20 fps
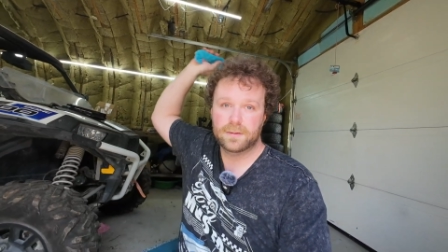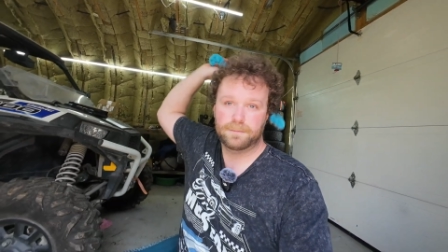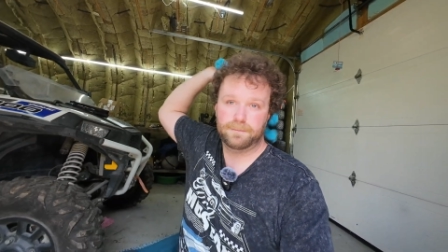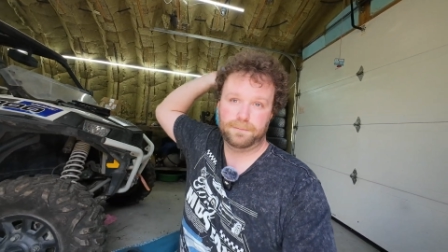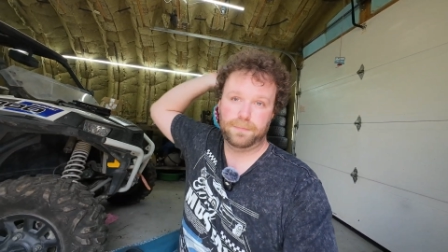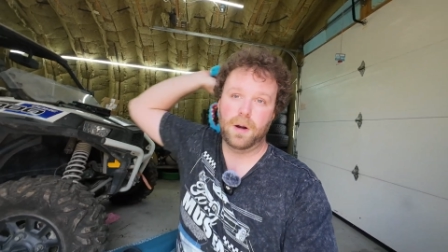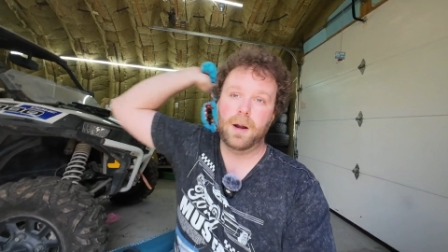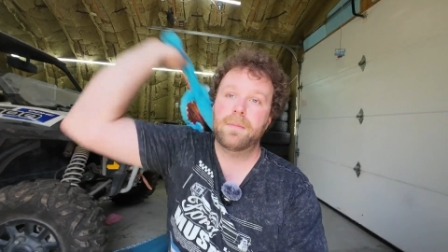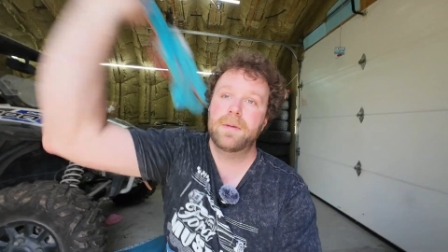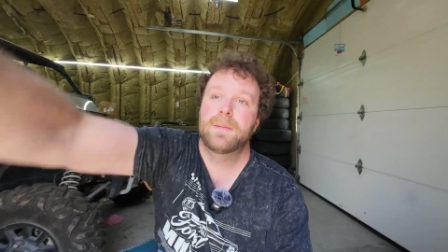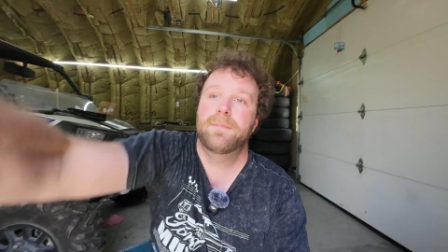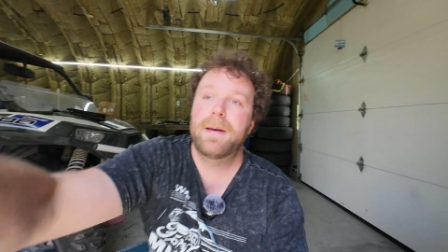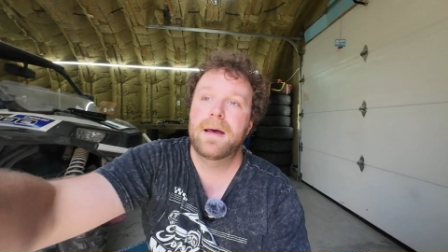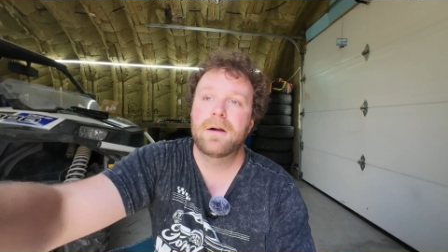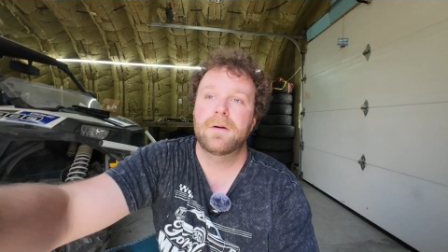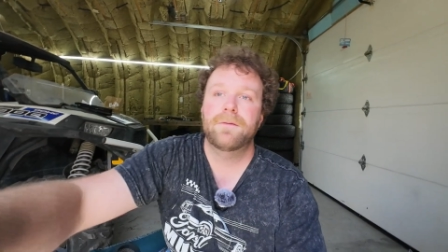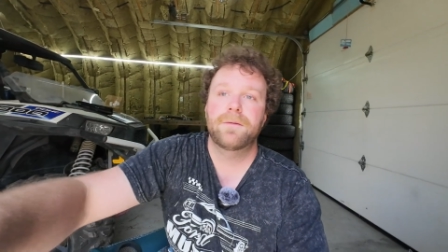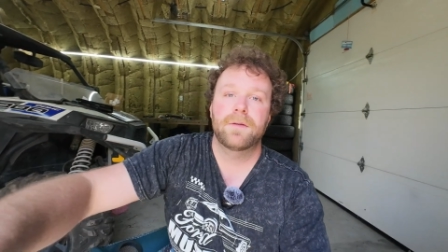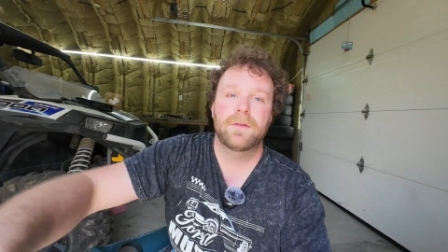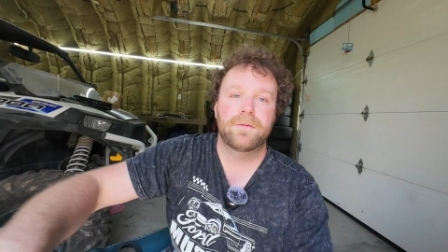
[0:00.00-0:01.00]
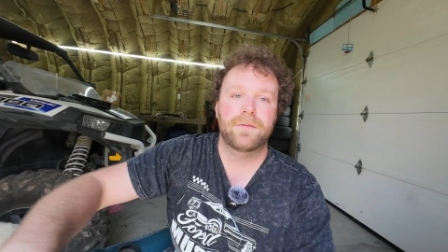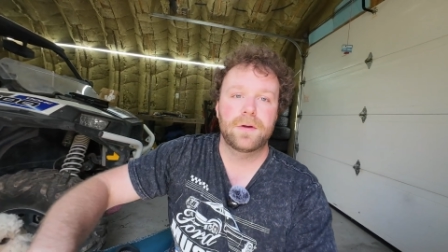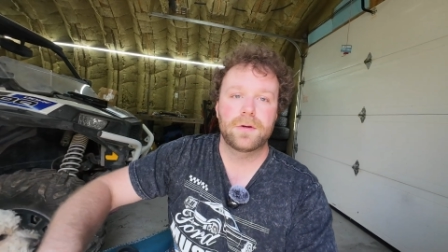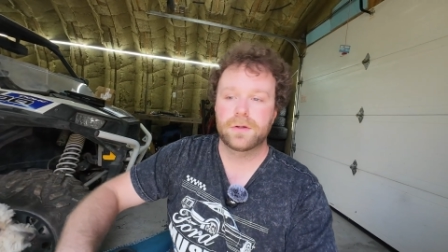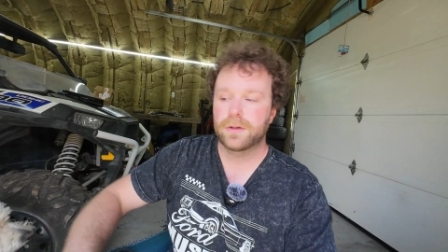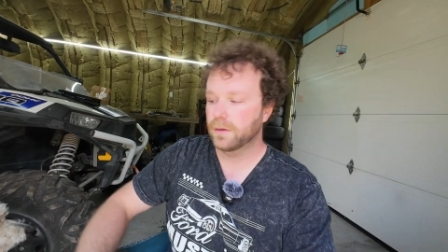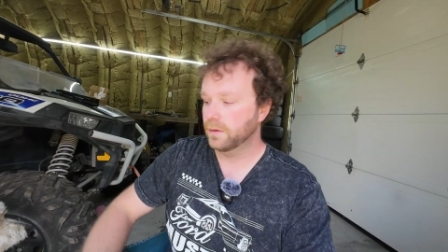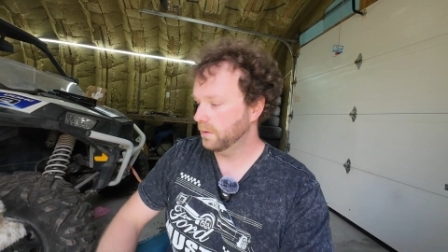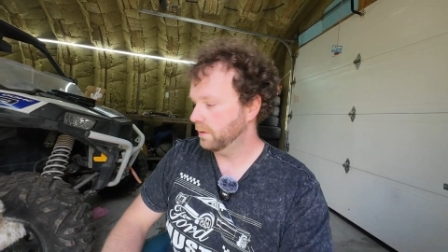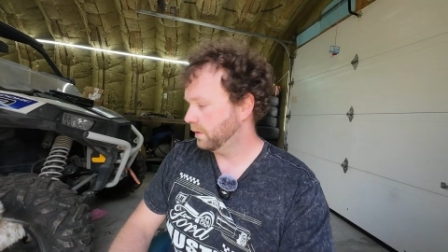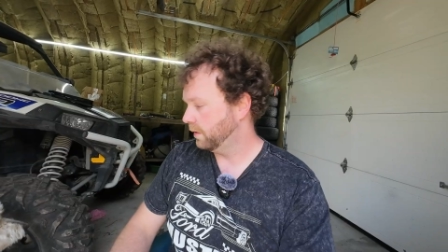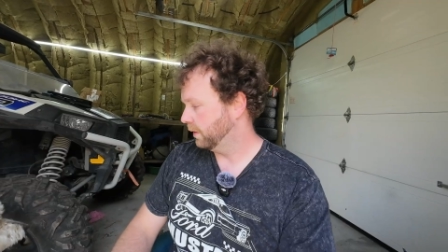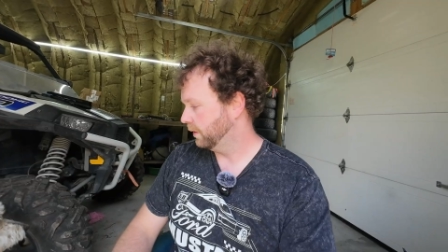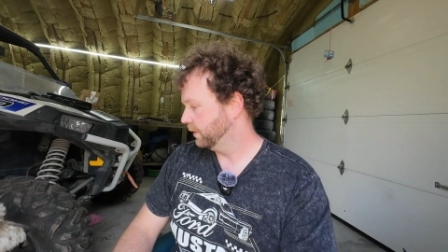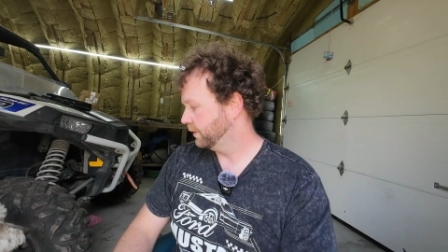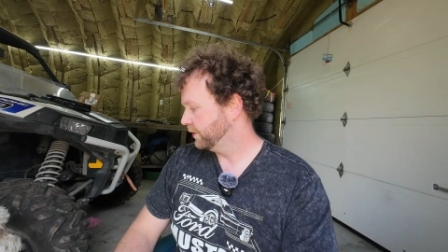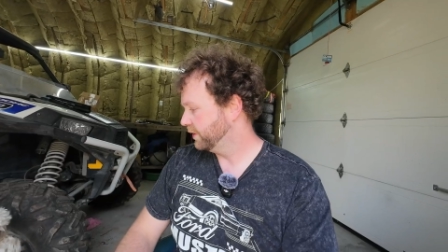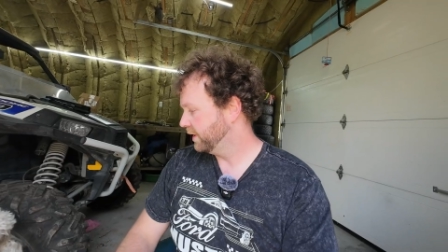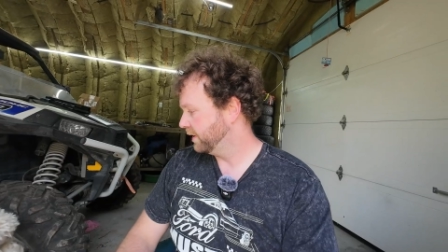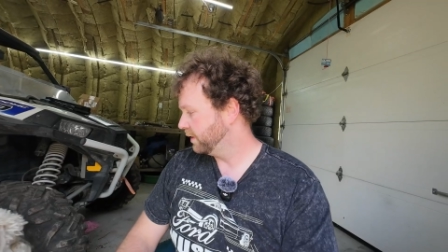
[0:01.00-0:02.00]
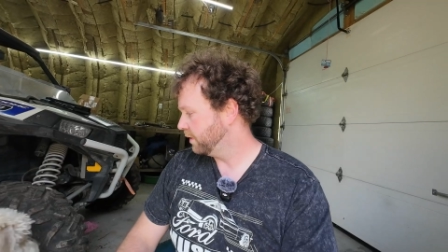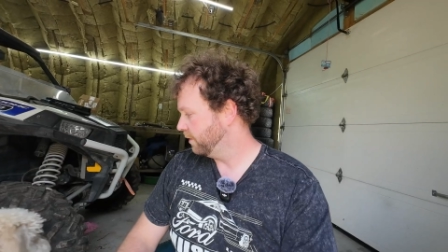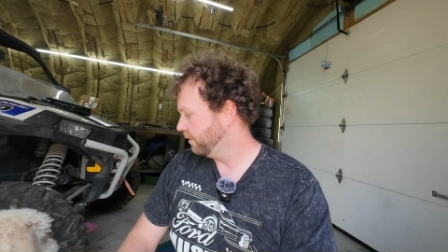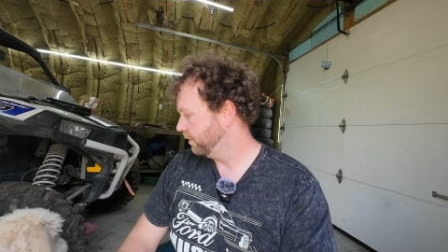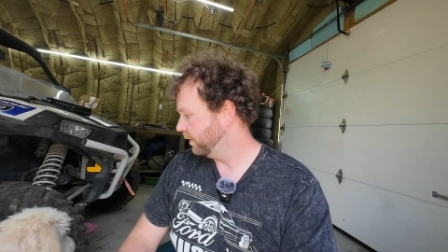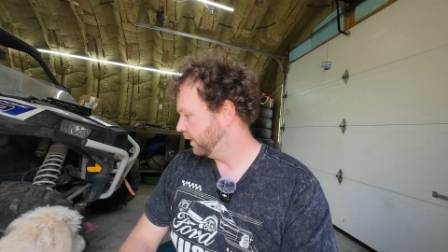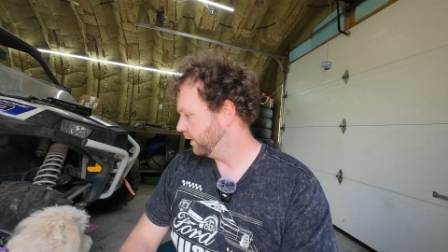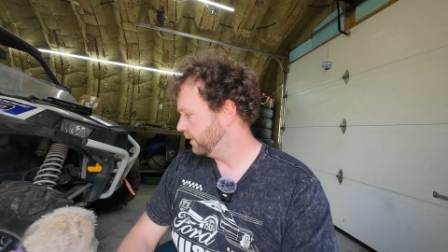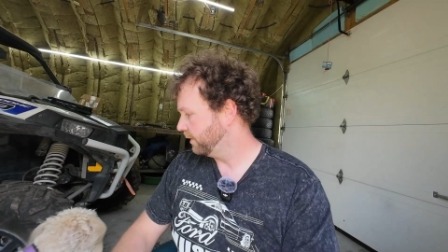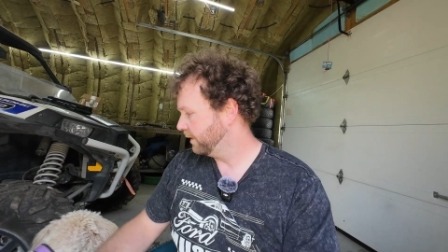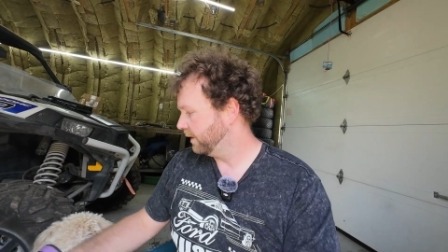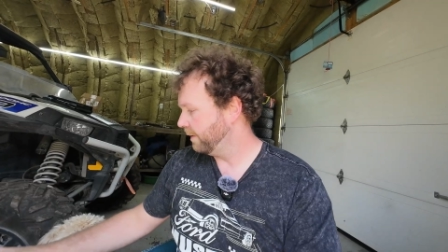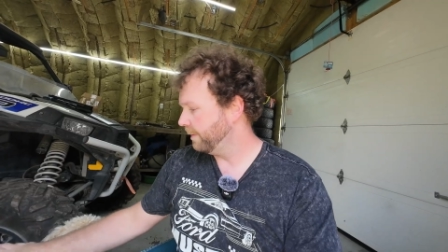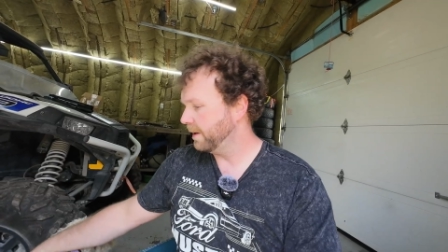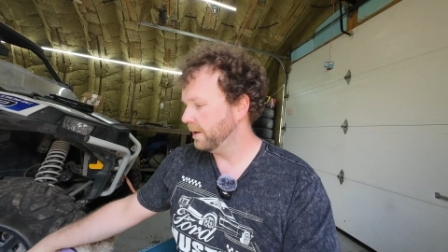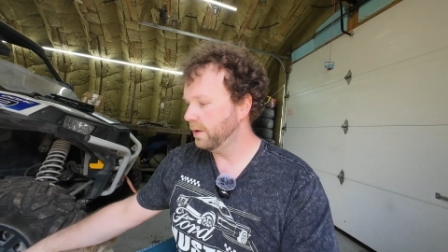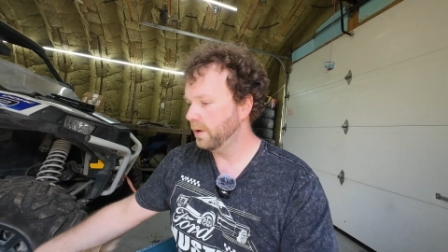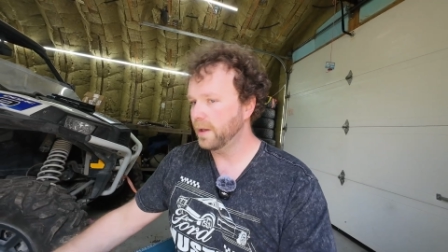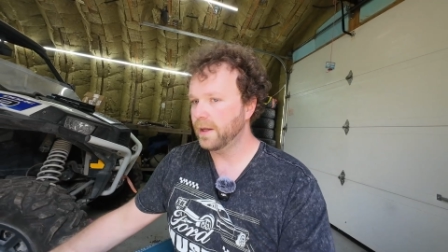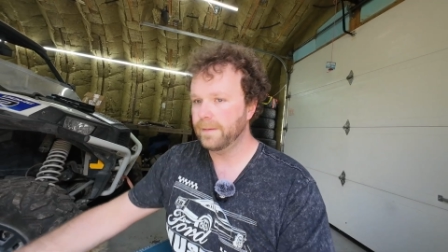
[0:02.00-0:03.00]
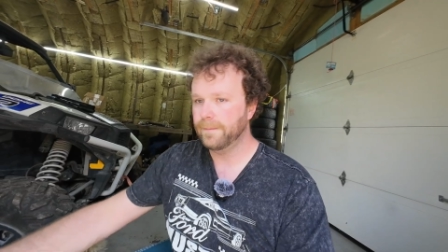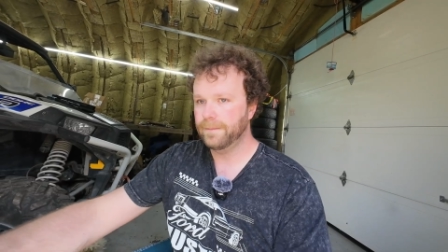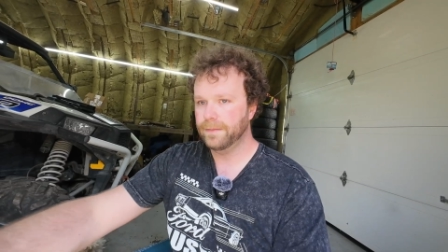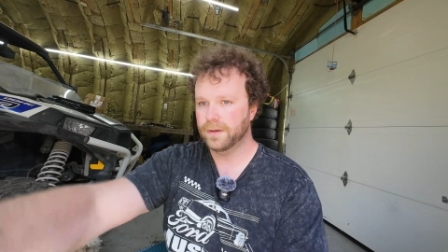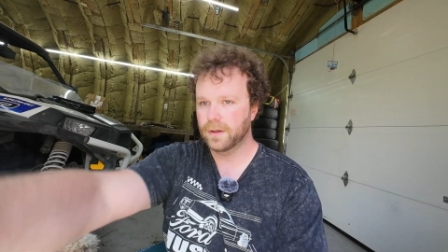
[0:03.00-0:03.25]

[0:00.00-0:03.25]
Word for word: is probably better for the future. Oh, she didn't go for it. Come here, Lola.